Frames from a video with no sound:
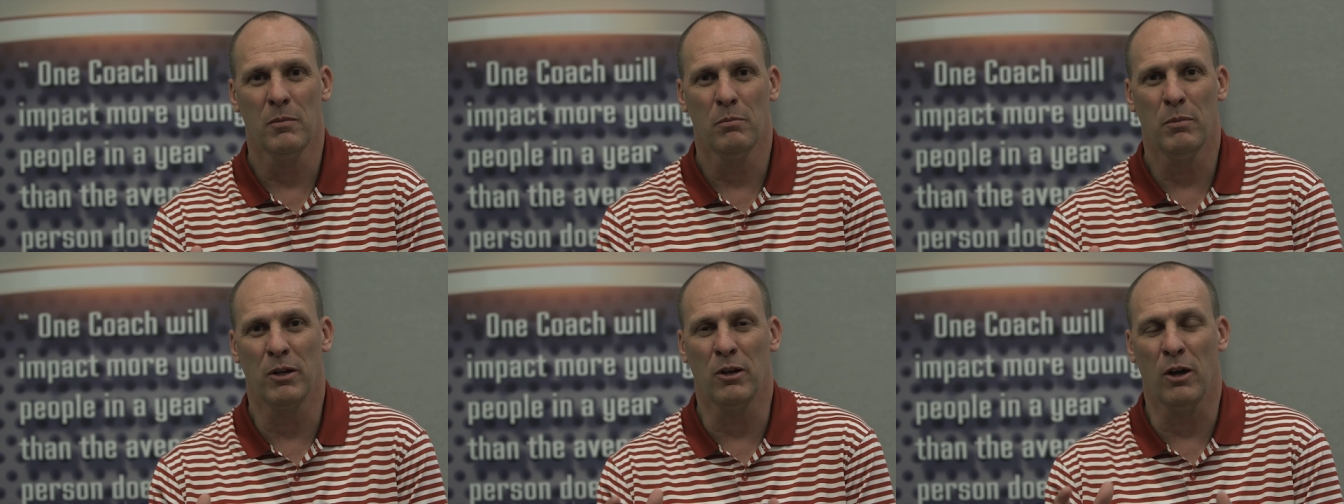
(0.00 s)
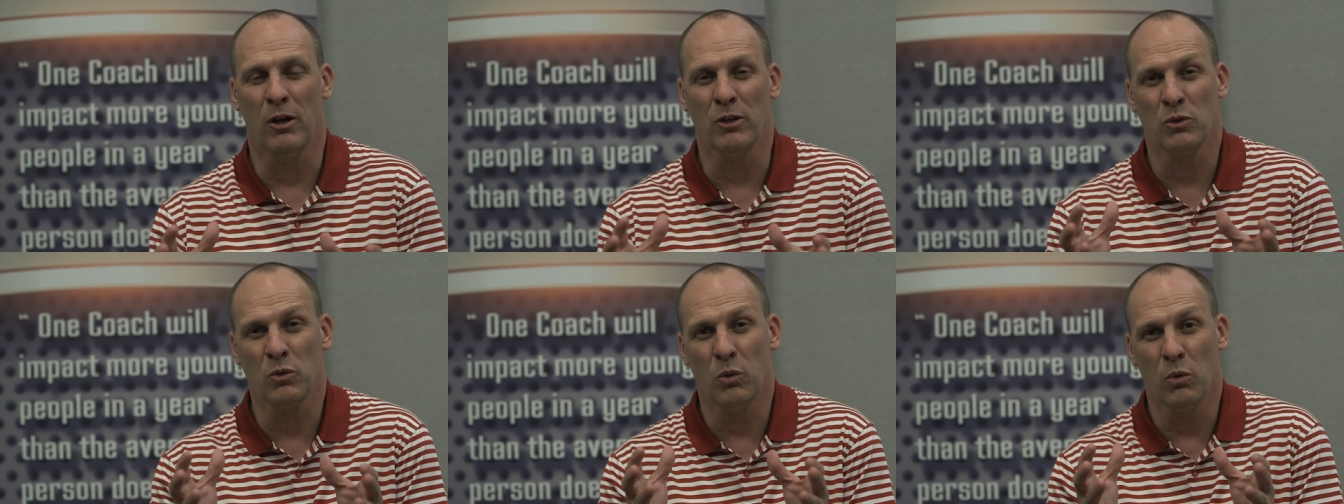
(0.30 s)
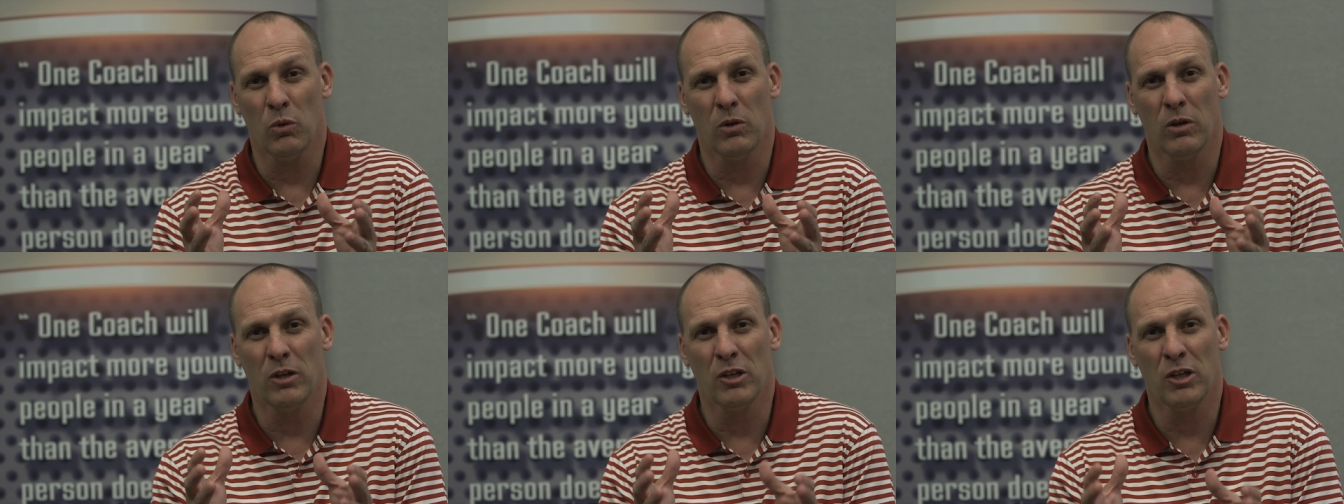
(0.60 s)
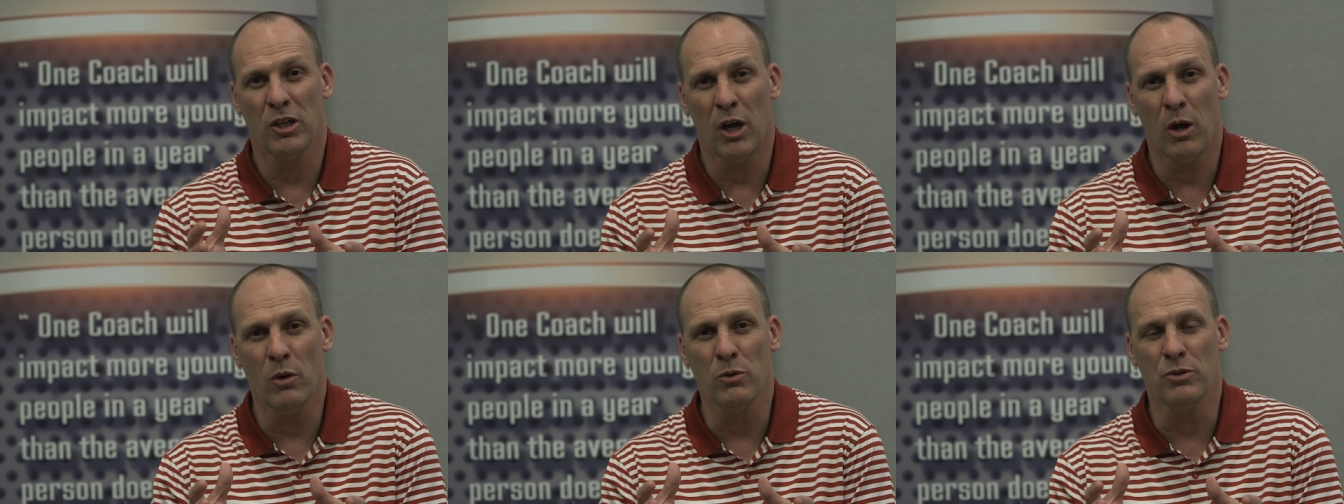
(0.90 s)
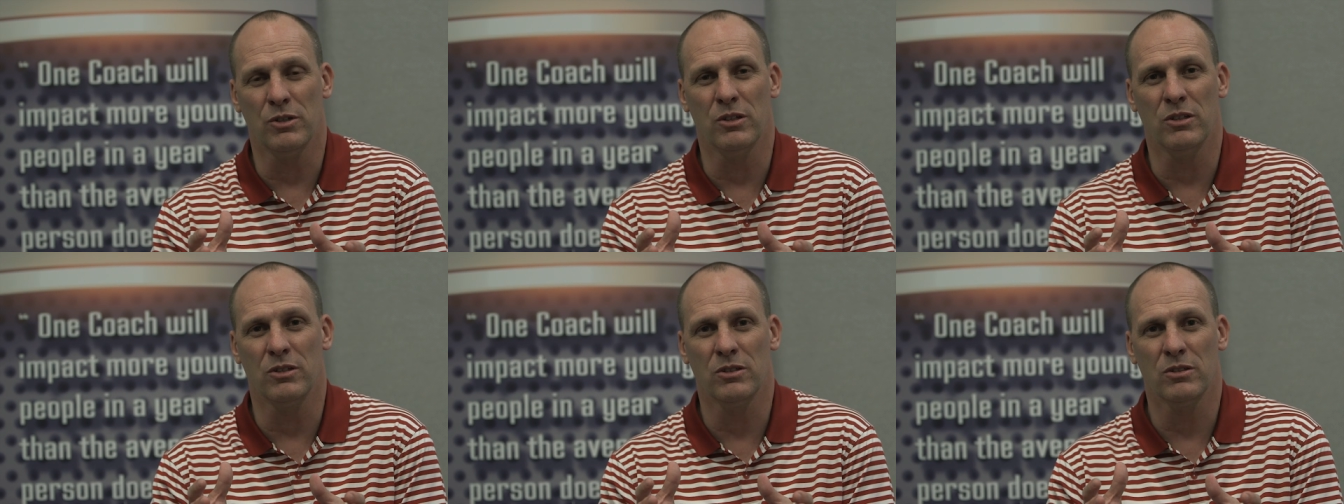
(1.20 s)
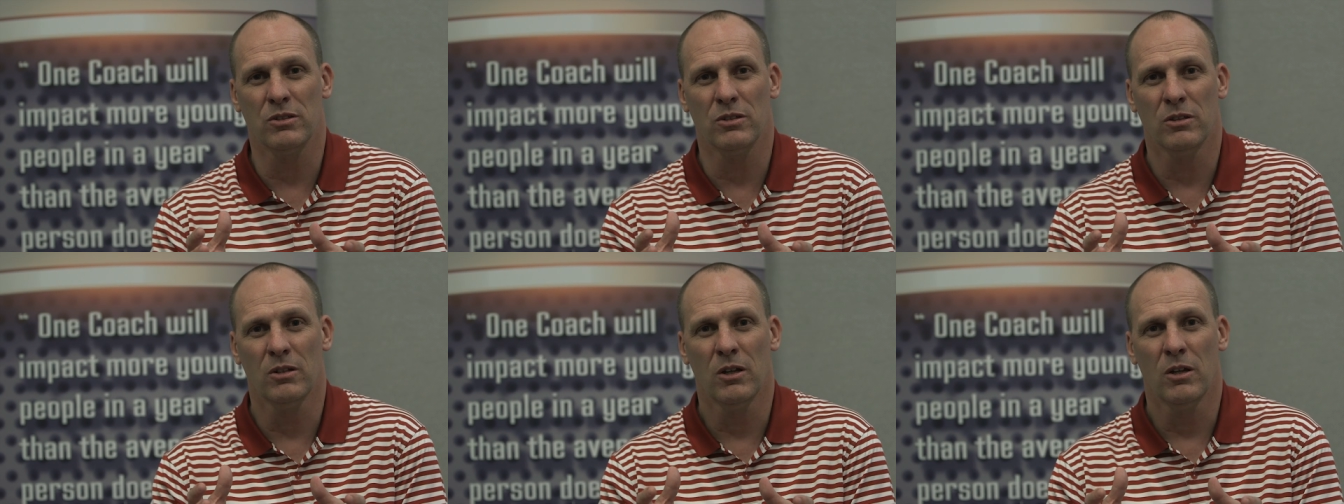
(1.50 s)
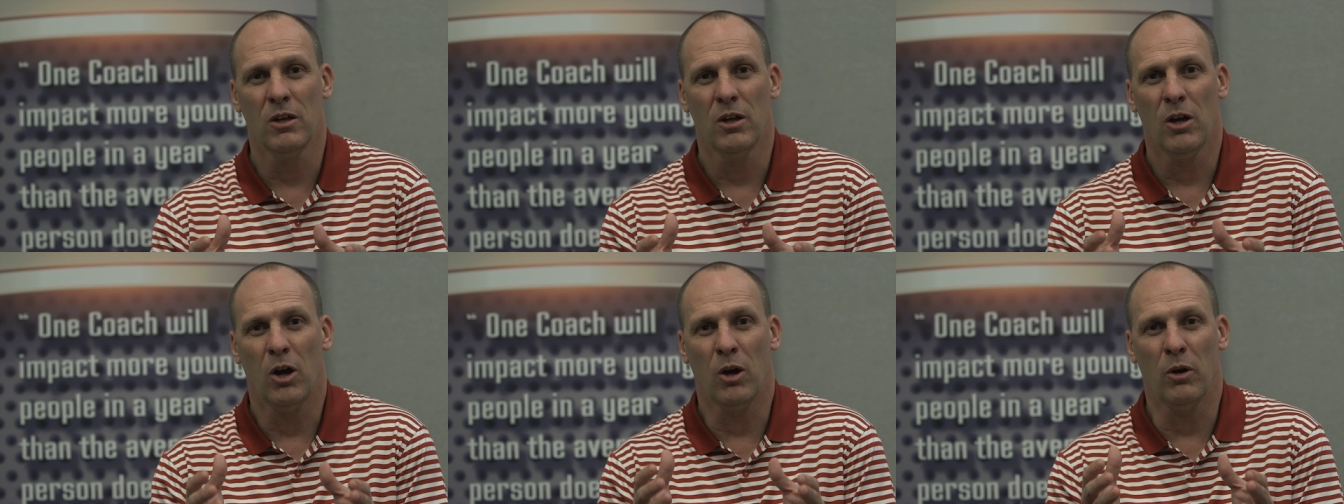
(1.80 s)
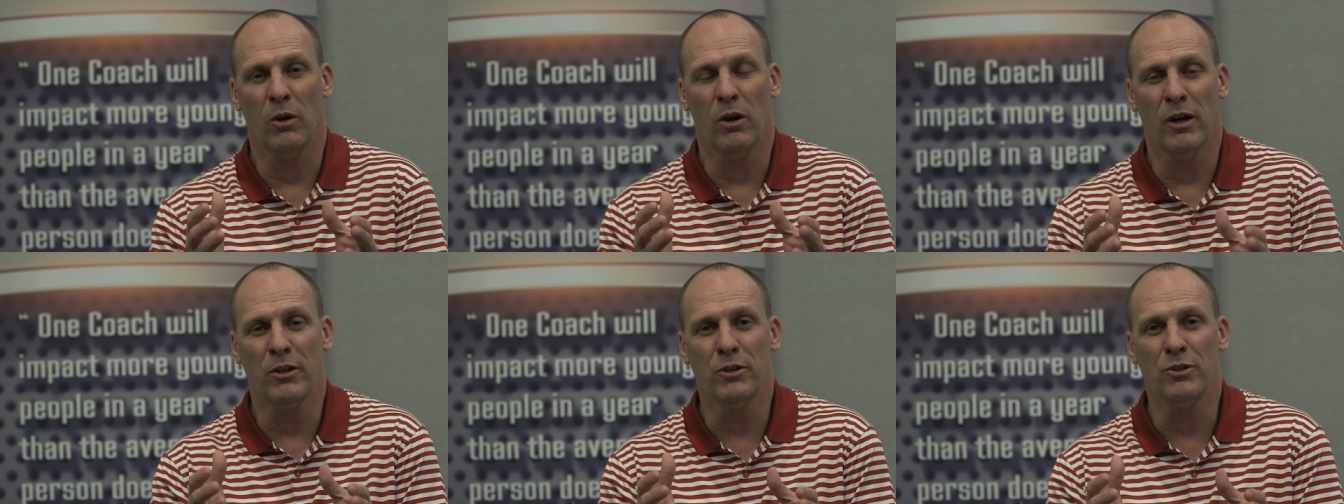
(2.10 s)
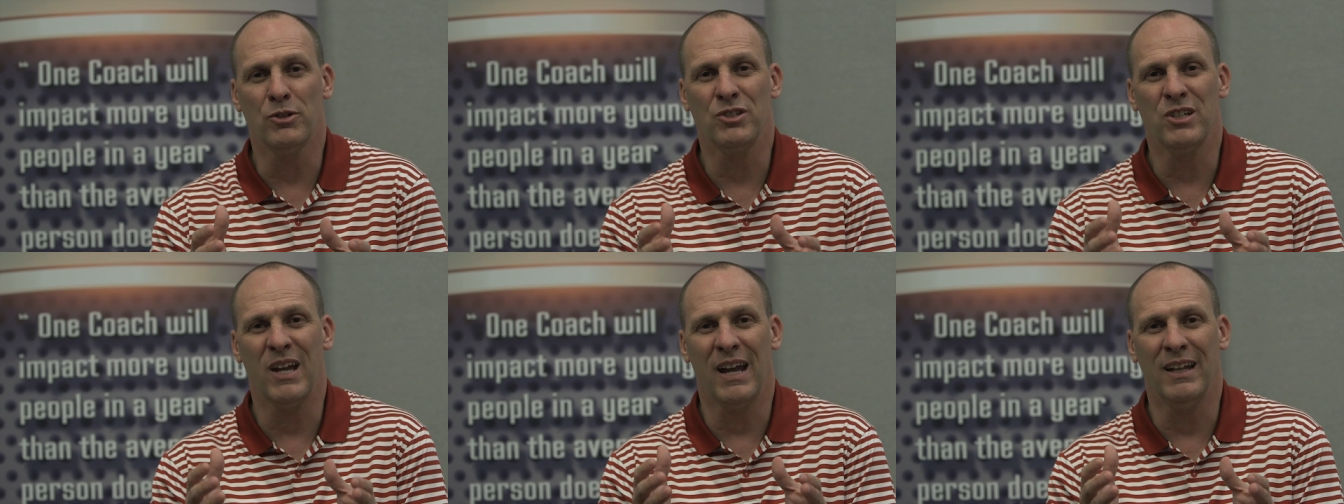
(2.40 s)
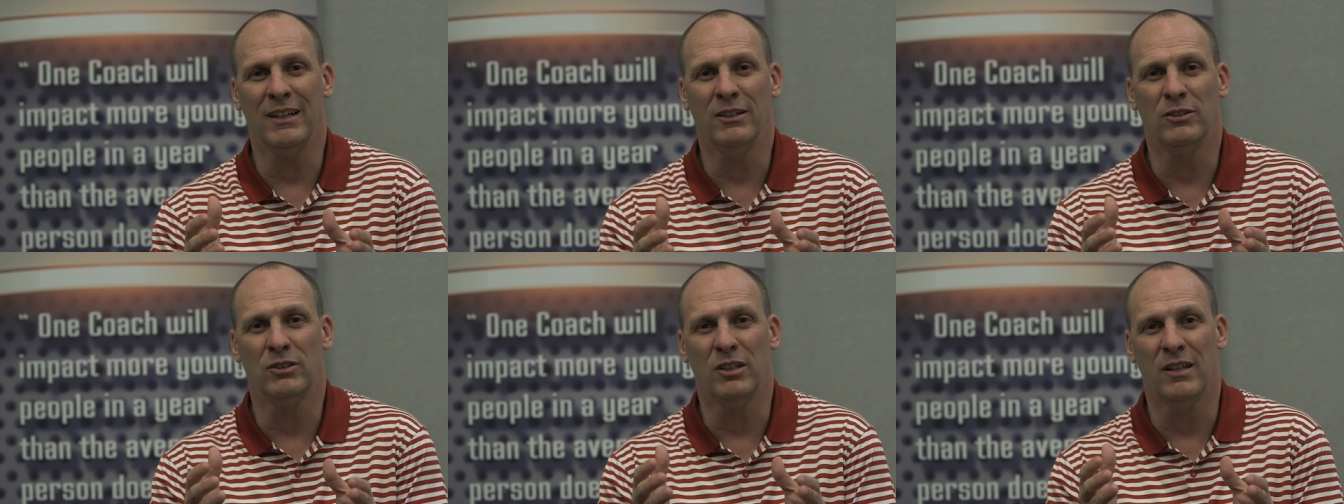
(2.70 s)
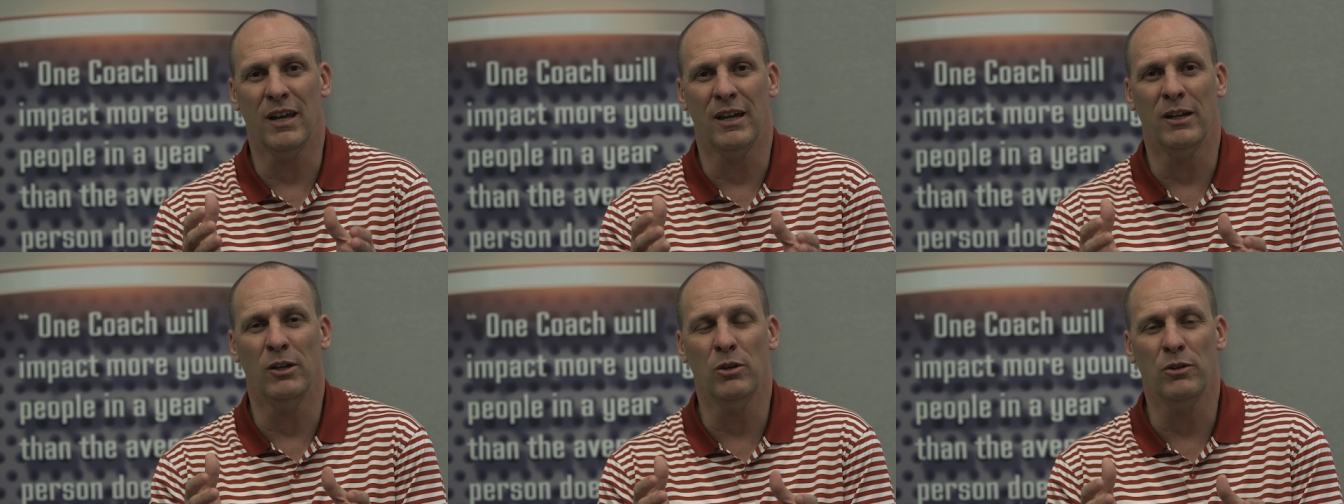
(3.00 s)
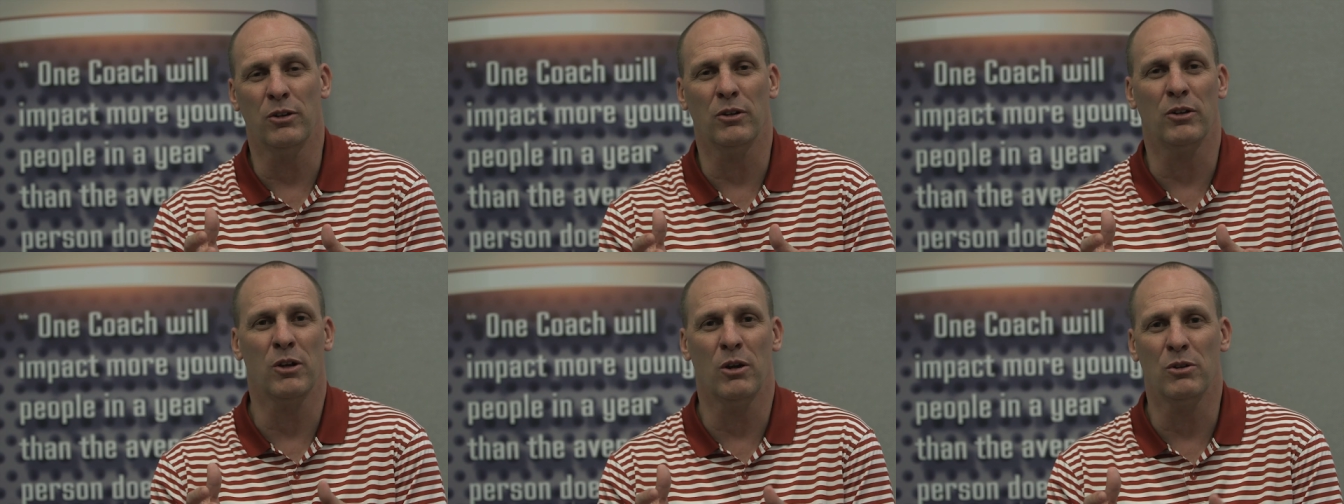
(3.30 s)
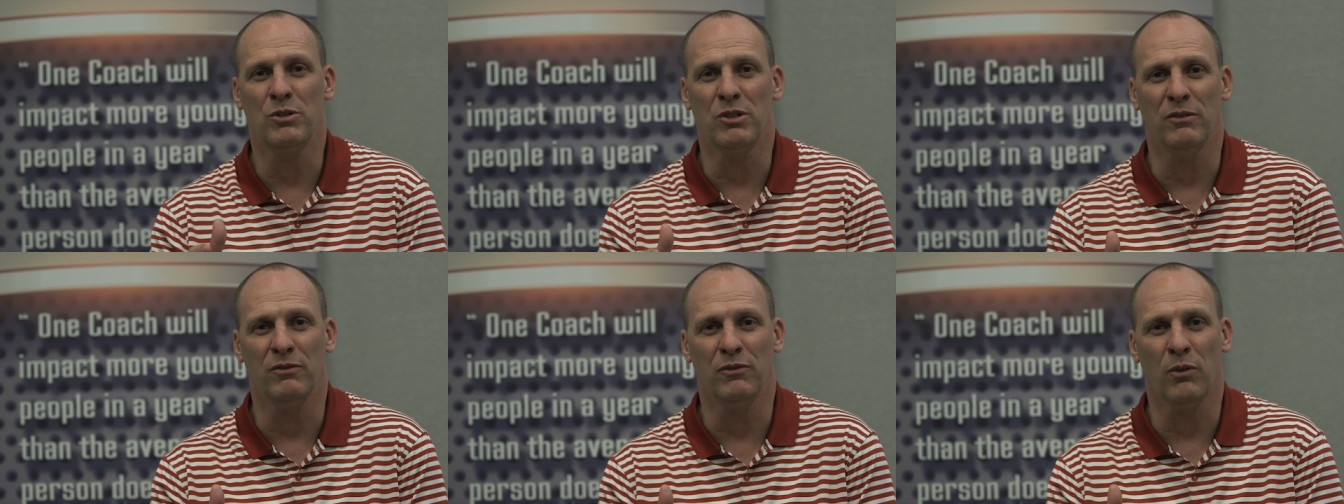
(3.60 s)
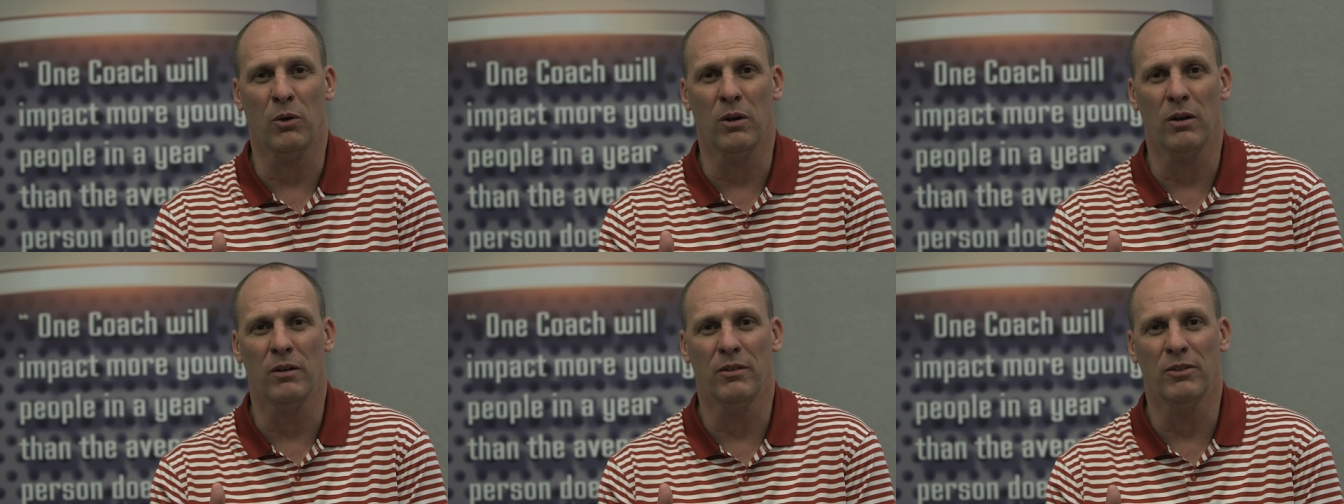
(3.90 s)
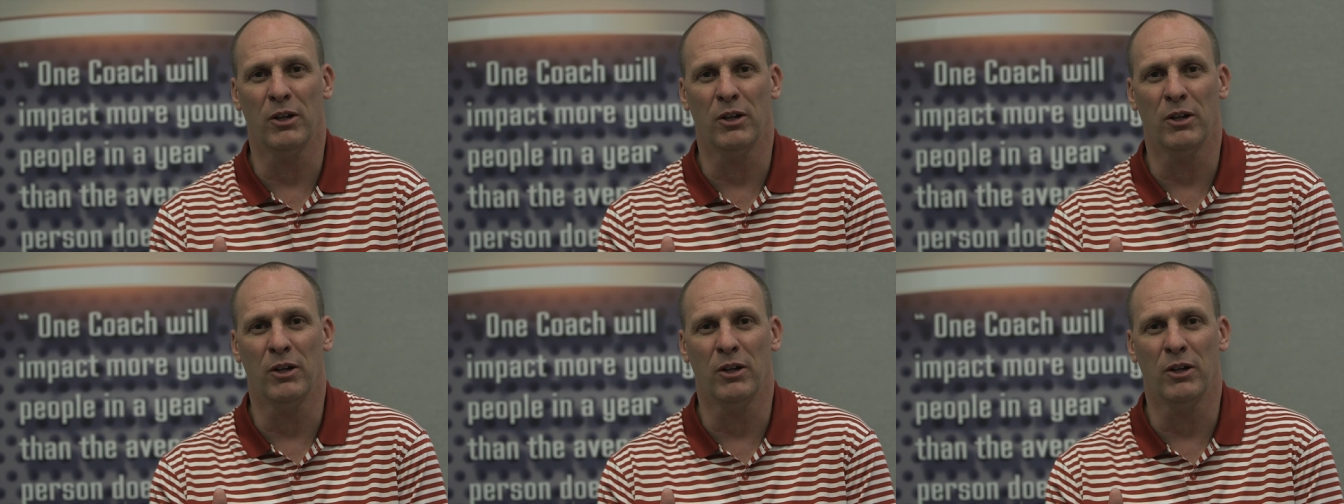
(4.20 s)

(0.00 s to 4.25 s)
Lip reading: because coaches are understanding today who they're coaching for.